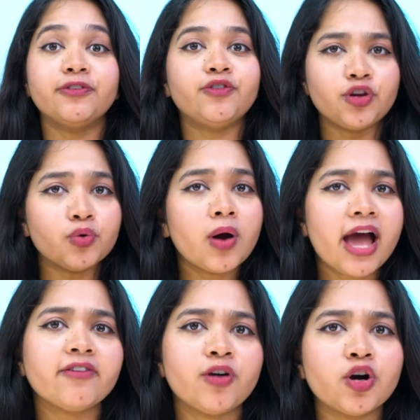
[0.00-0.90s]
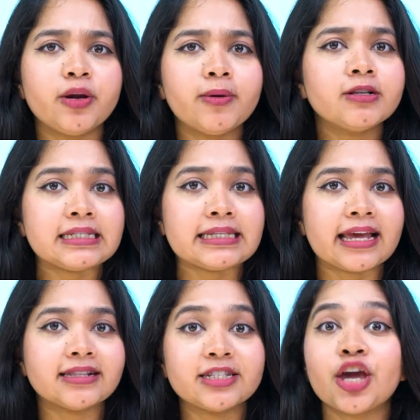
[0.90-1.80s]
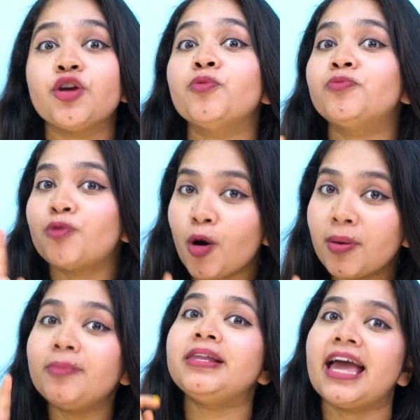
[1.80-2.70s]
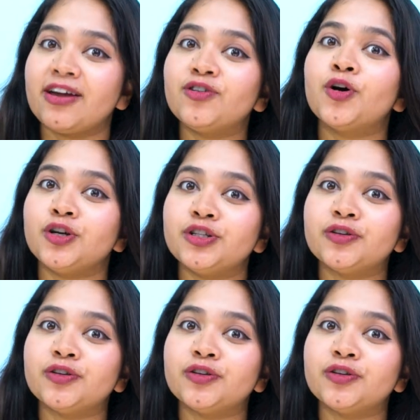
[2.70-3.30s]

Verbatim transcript: If you have heard about snails, you probably have heard